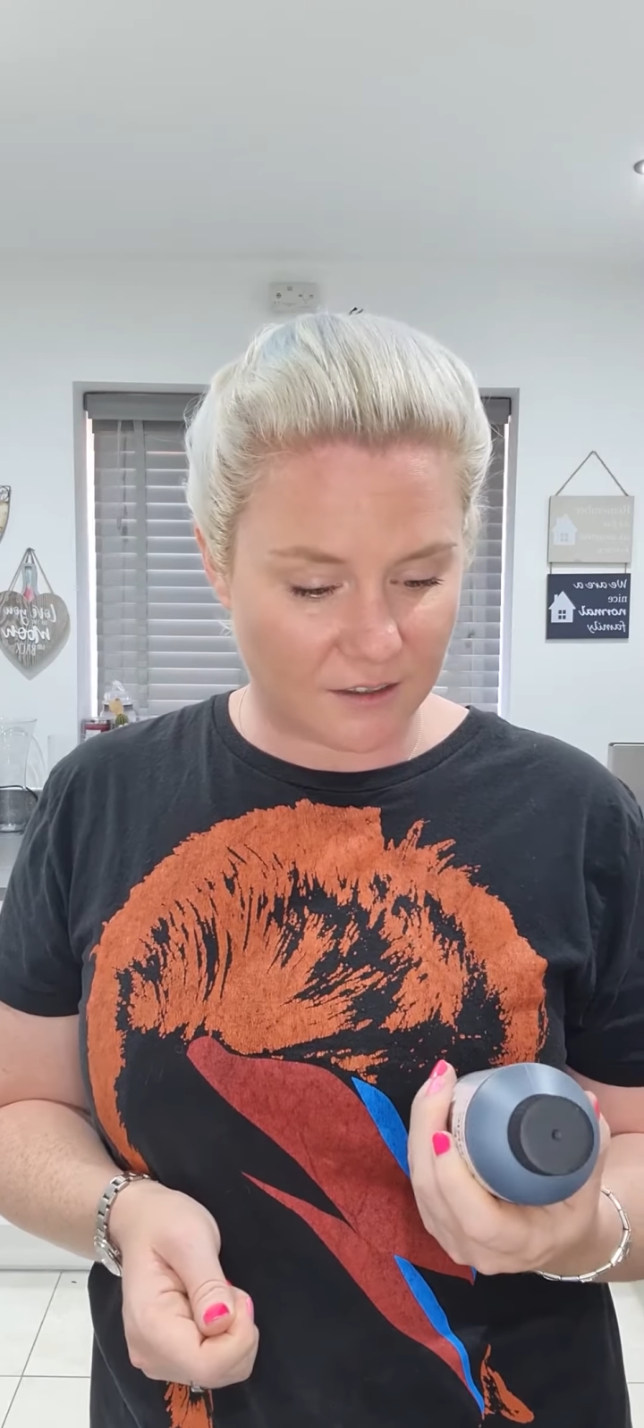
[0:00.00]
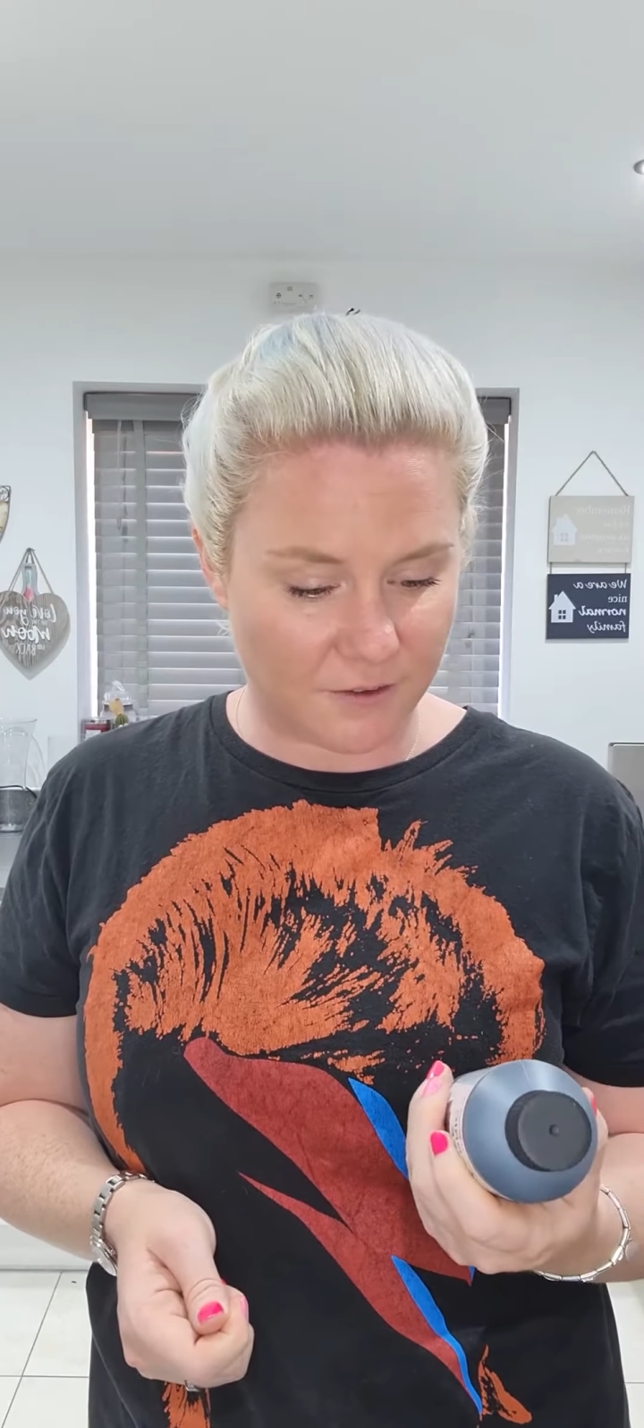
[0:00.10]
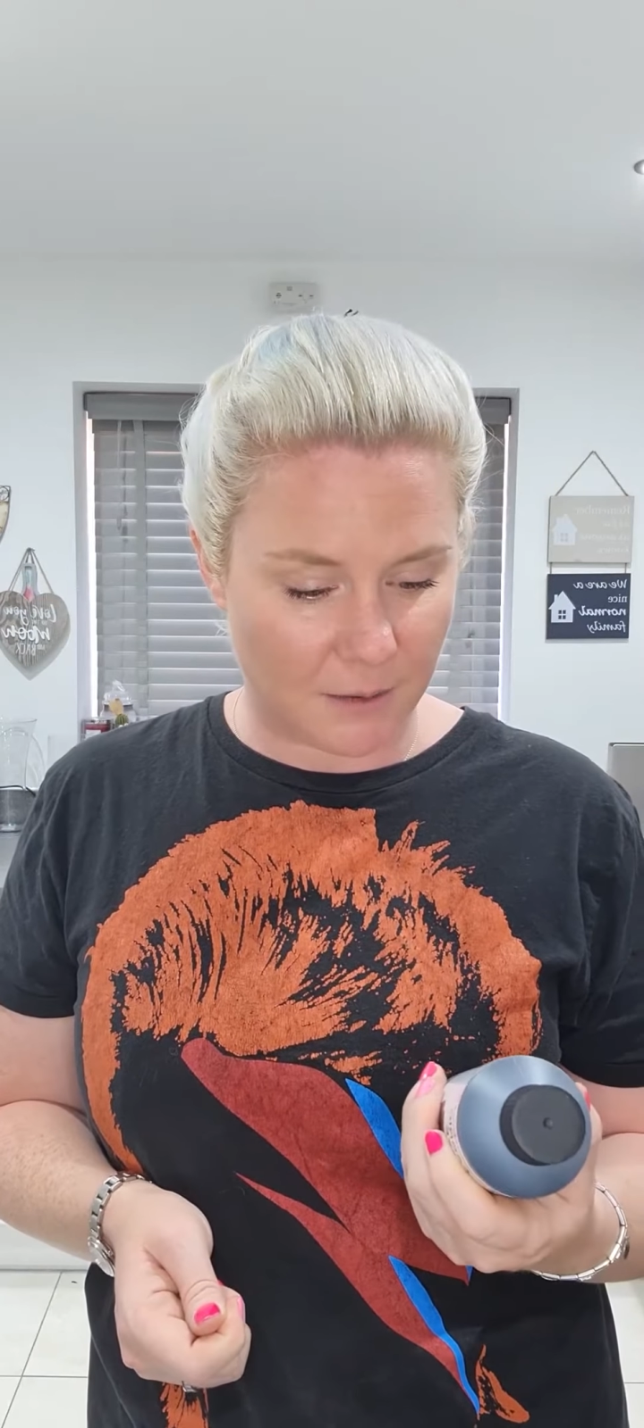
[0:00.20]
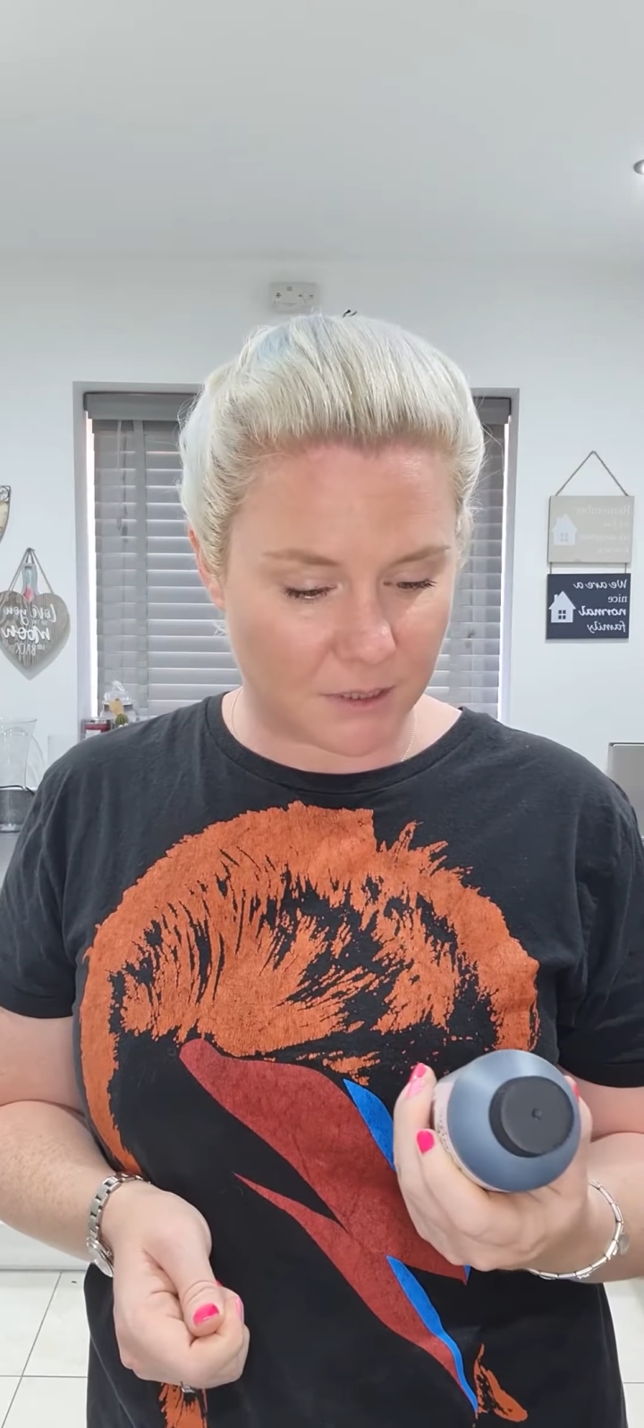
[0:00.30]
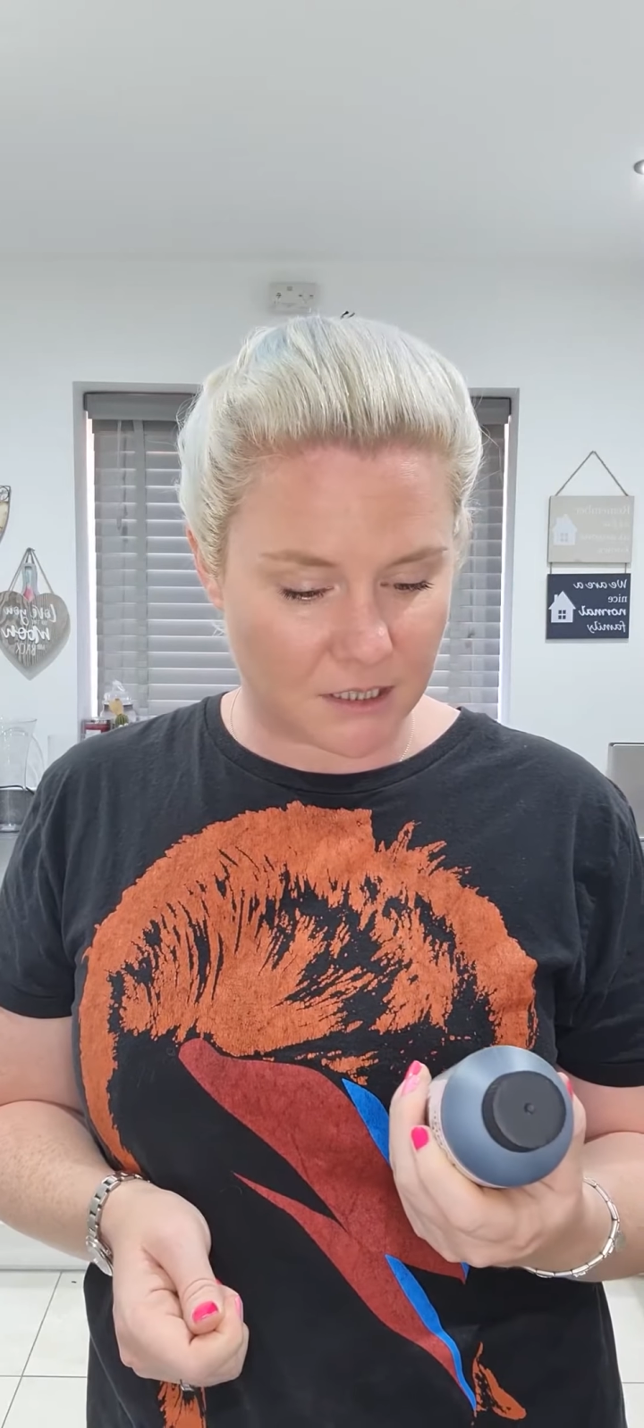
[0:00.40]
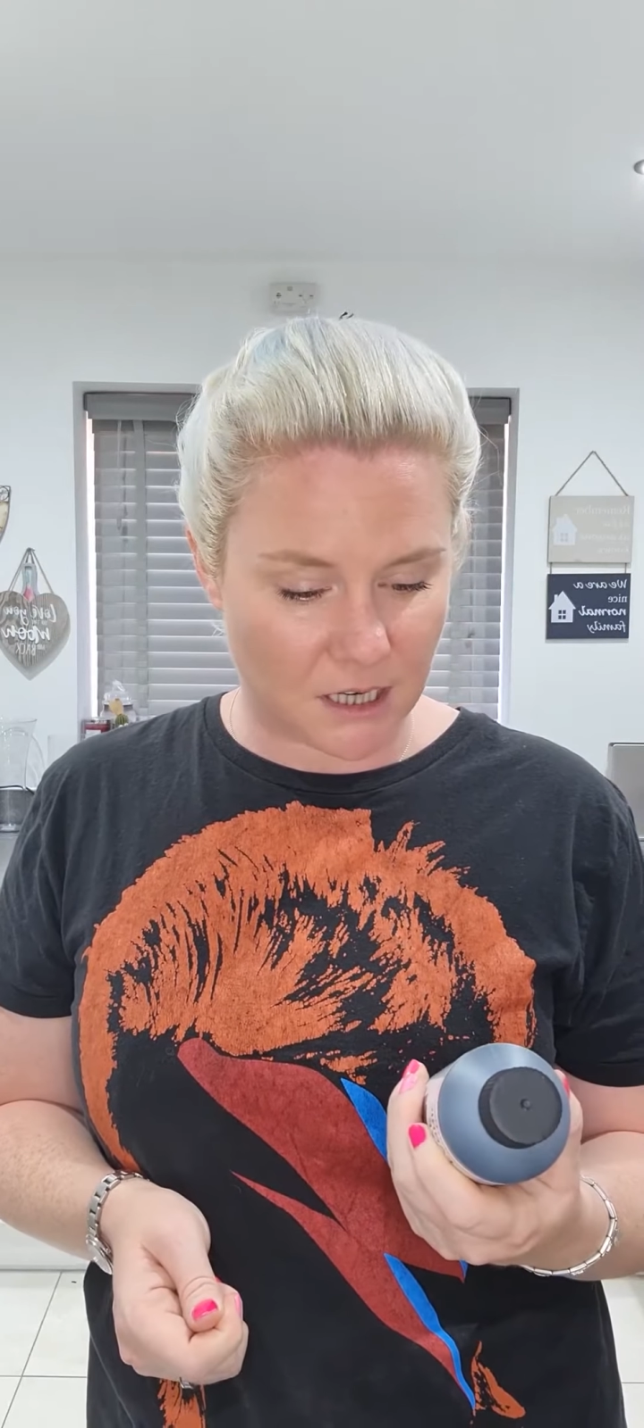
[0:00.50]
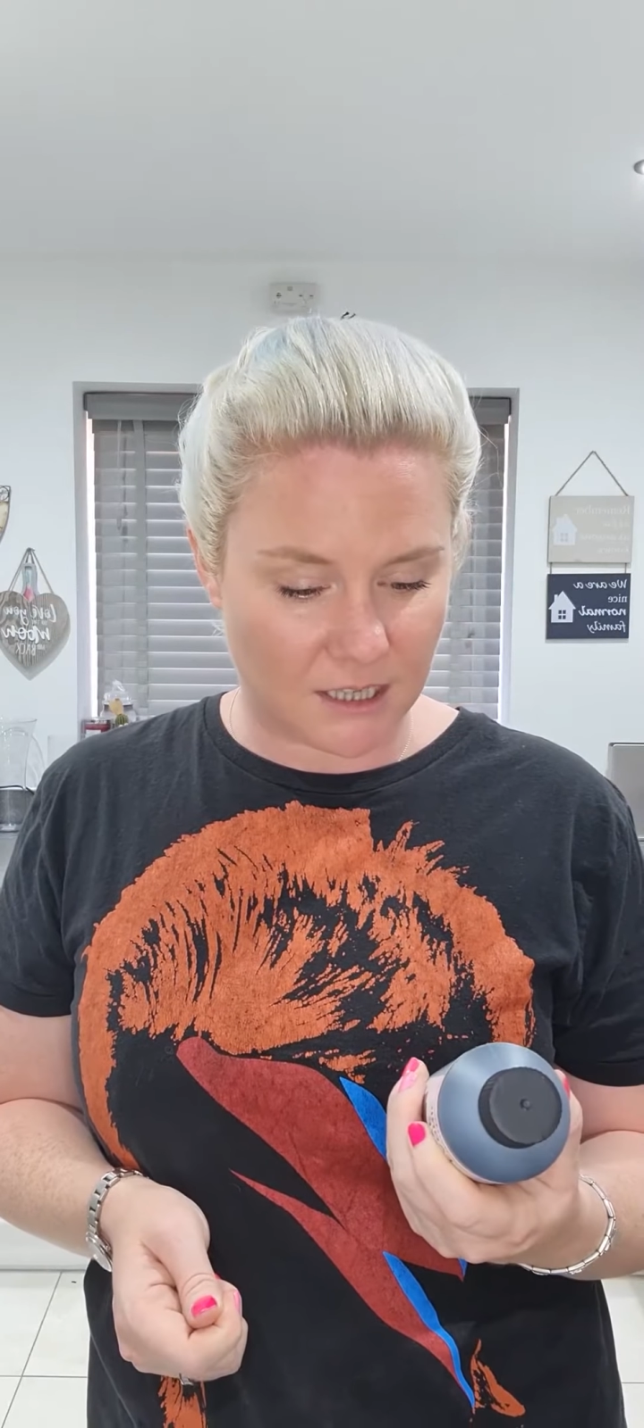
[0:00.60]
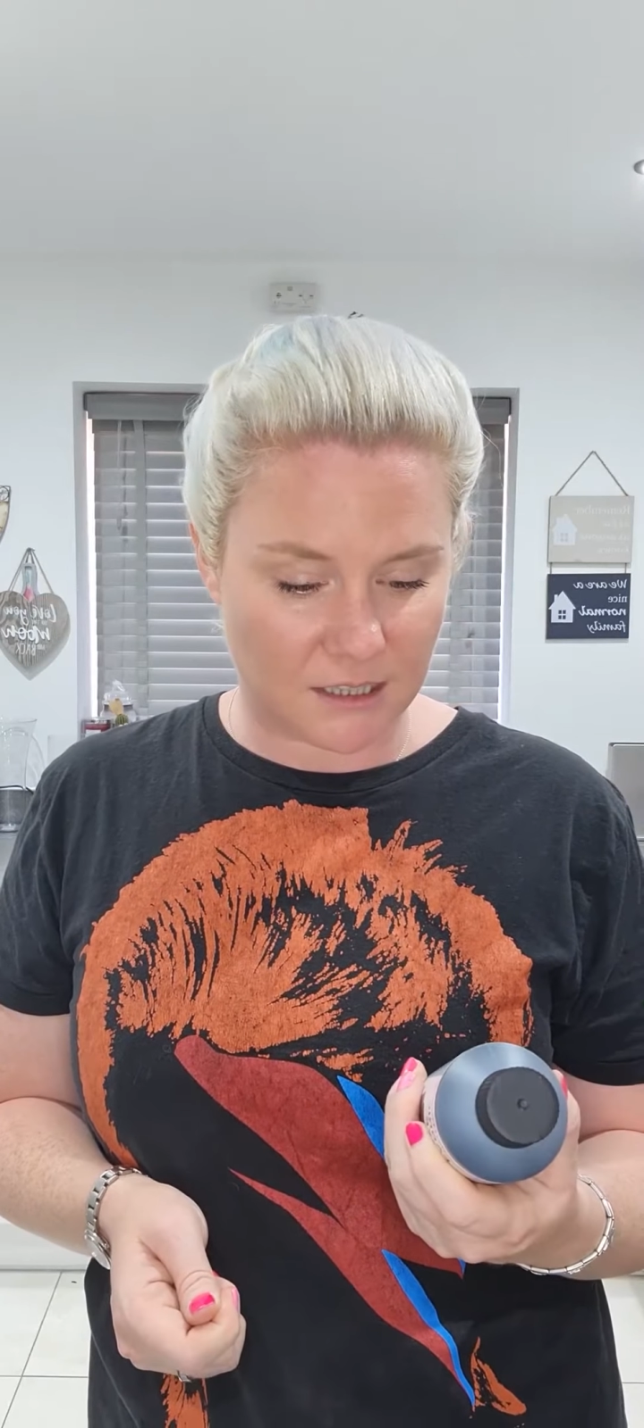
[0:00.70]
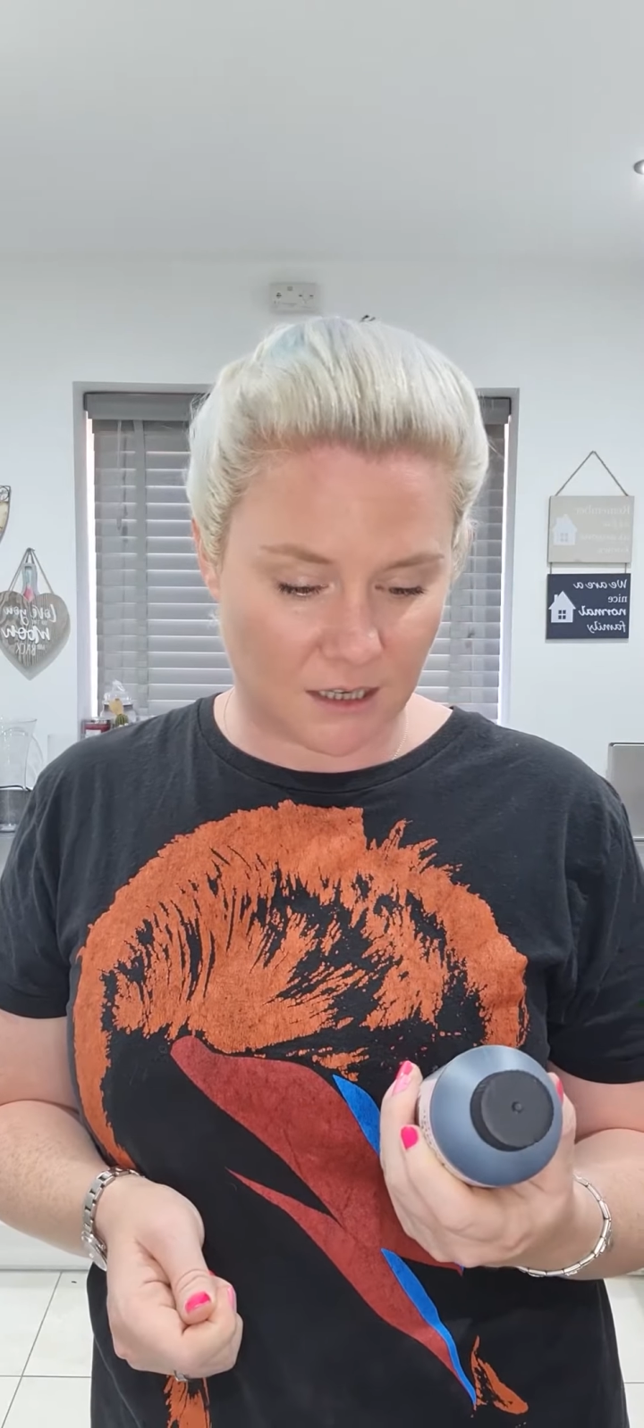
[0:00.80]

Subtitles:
the fabric dye